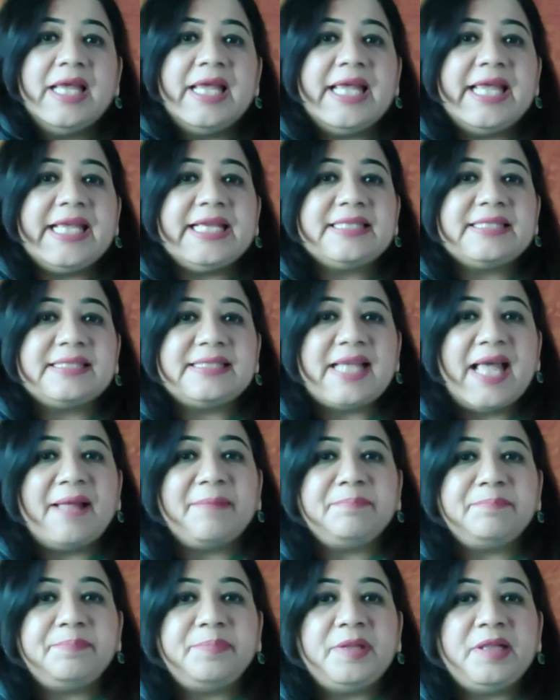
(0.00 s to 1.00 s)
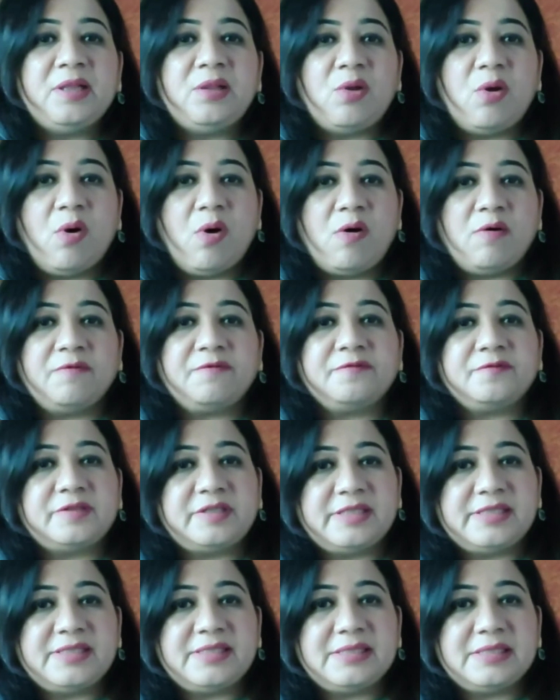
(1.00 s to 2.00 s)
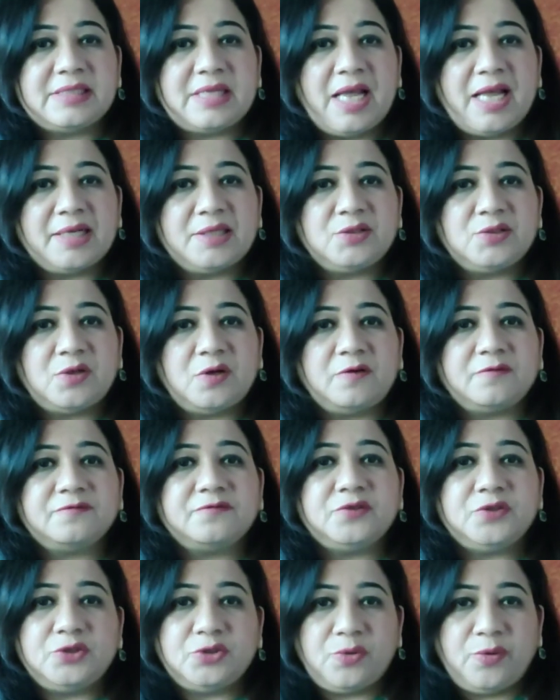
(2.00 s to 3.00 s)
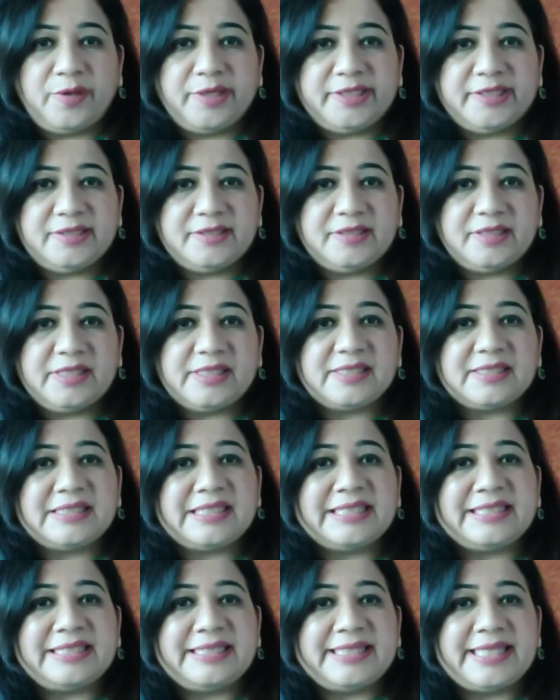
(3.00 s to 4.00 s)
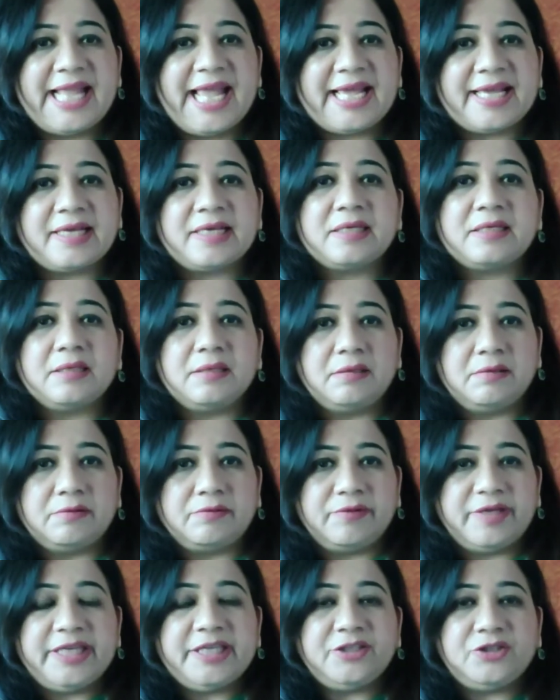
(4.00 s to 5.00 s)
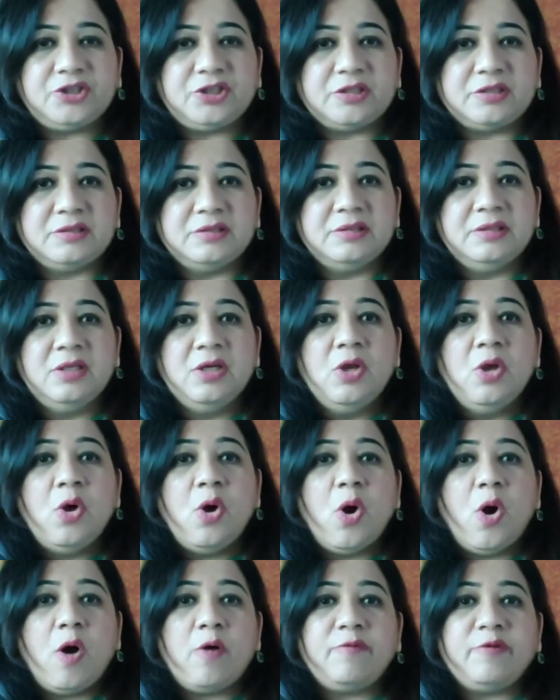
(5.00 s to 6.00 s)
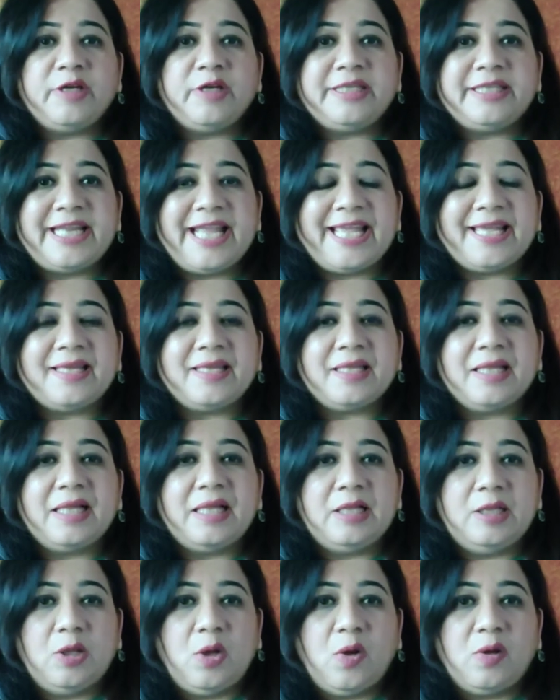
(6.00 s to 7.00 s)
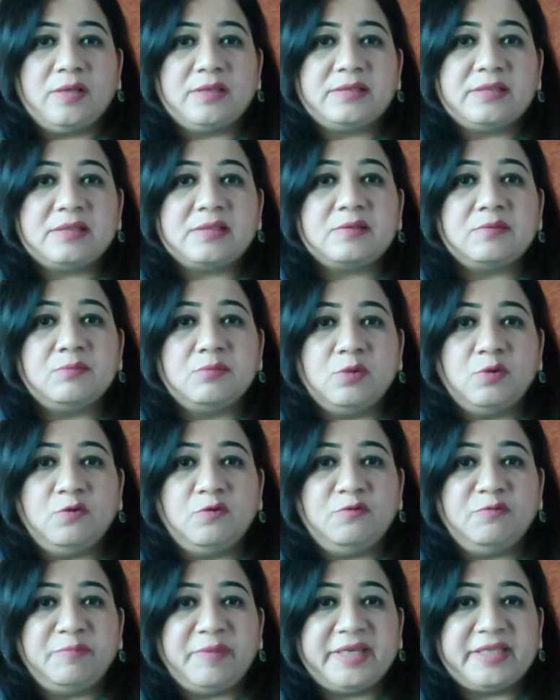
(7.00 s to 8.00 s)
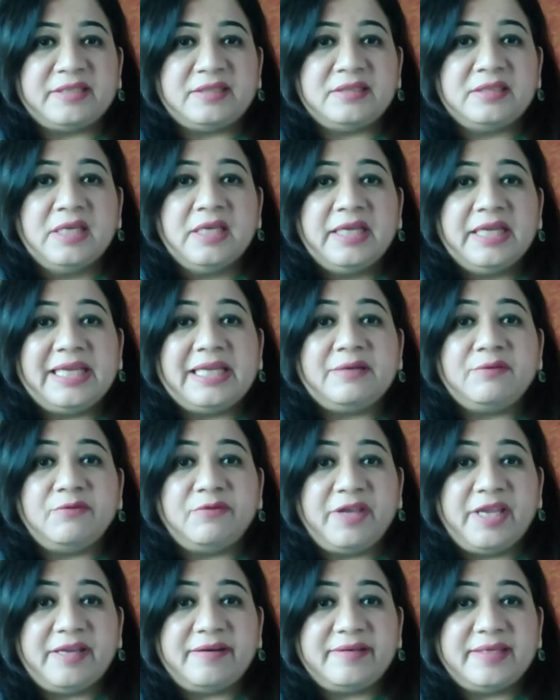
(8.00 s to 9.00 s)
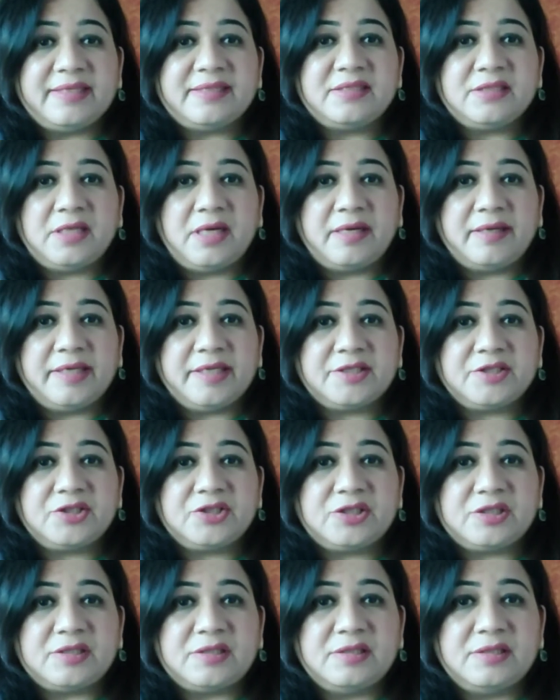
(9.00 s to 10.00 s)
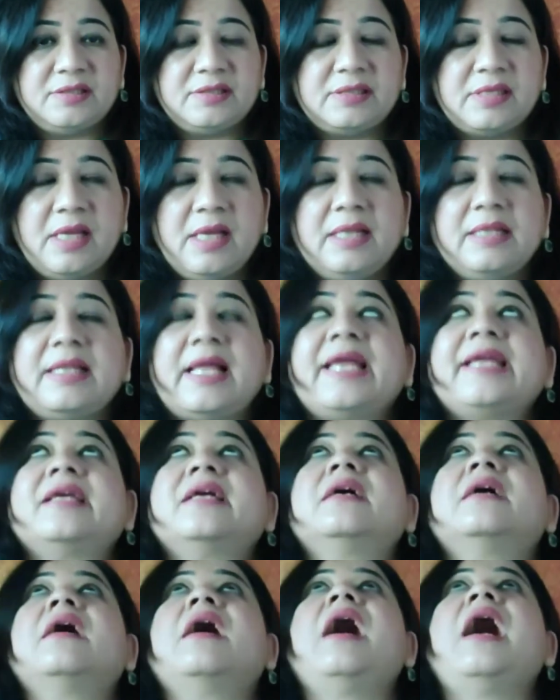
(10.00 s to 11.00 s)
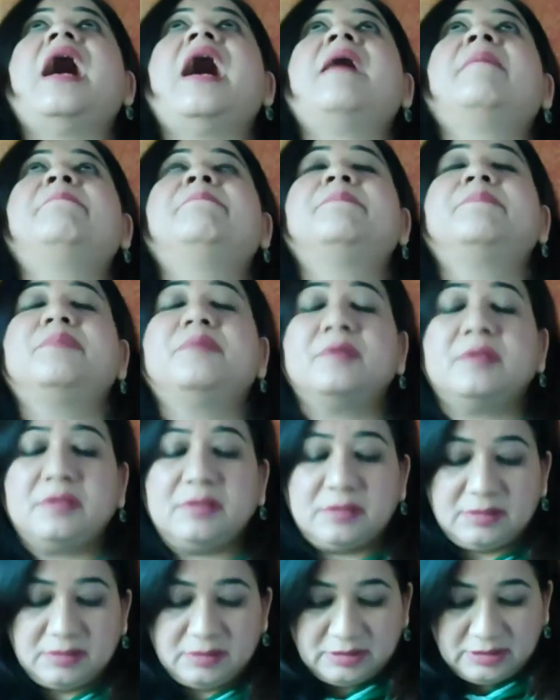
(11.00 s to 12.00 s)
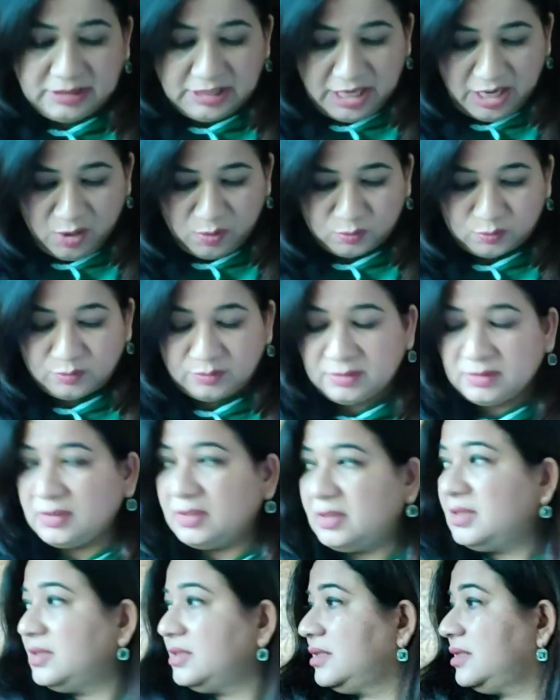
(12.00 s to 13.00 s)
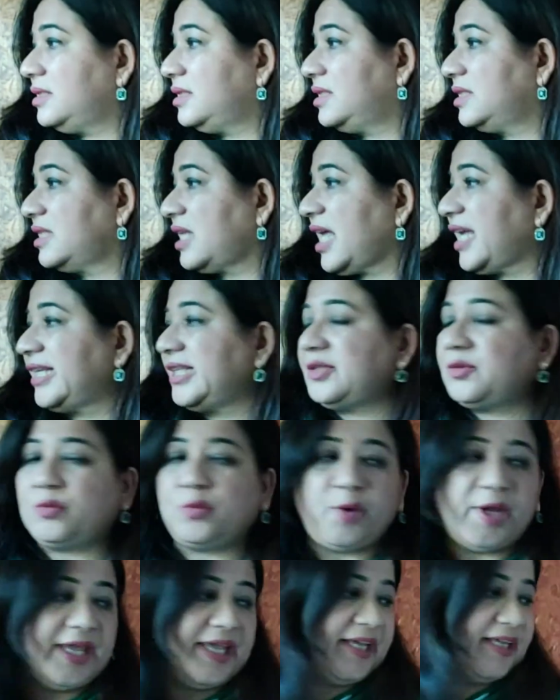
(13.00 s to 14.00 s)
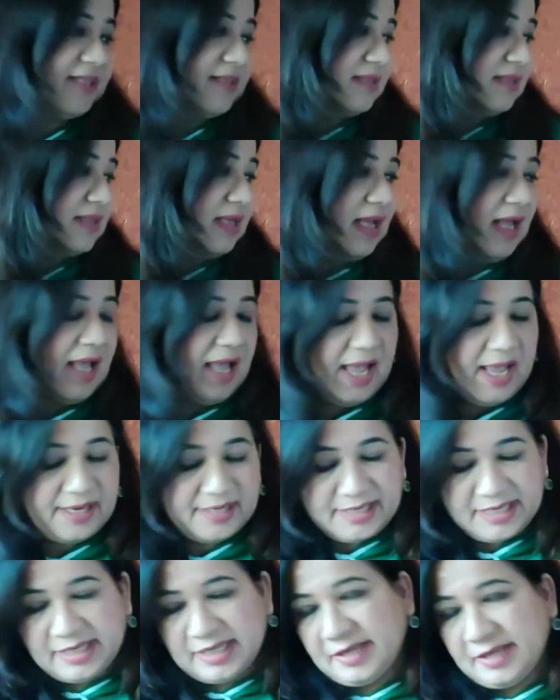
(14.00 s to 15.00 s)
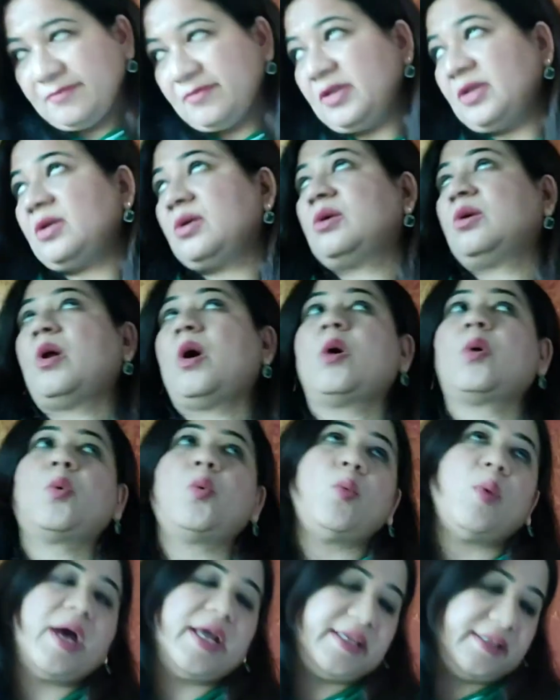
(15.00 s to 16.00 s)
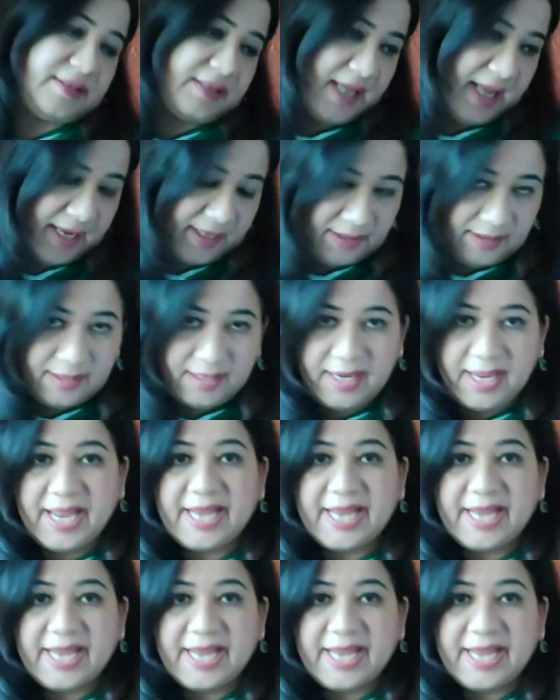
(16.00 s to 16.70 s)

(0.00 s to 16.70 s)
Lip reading: Example of this kind of joint is the neck region. Our neck allows movement in various directions like up, down, sideways and even clockwise and